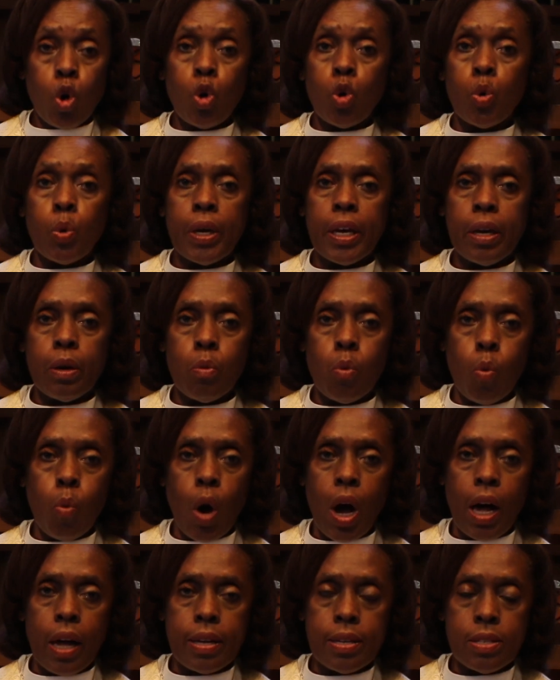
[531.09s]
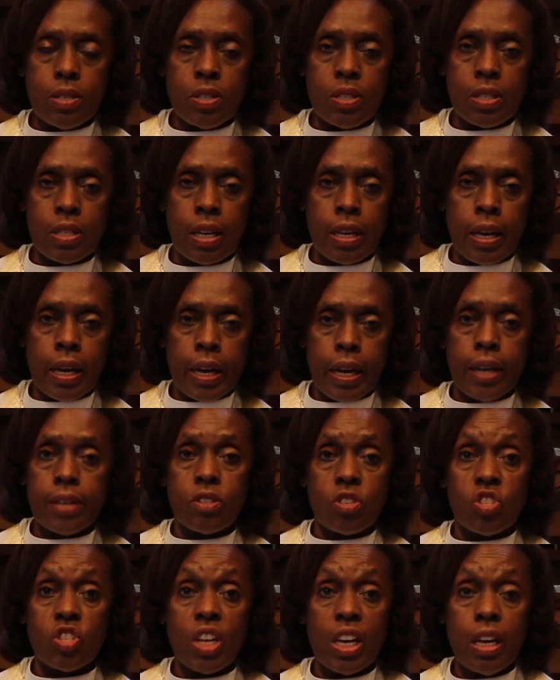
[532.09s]
who he was,
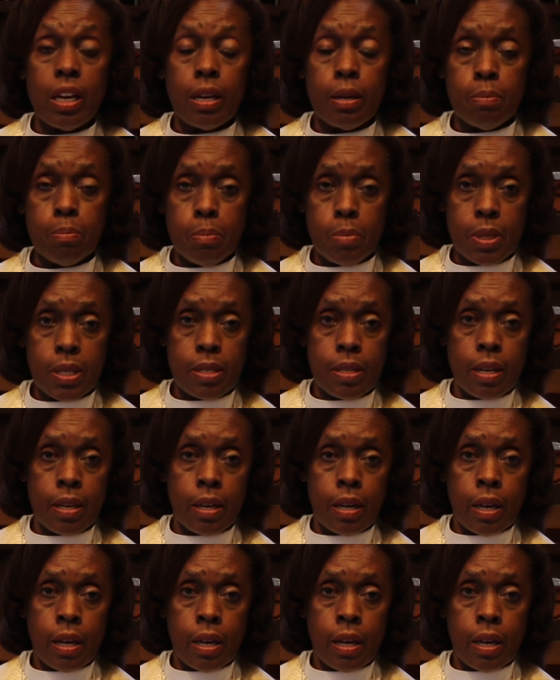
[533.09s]
it seems.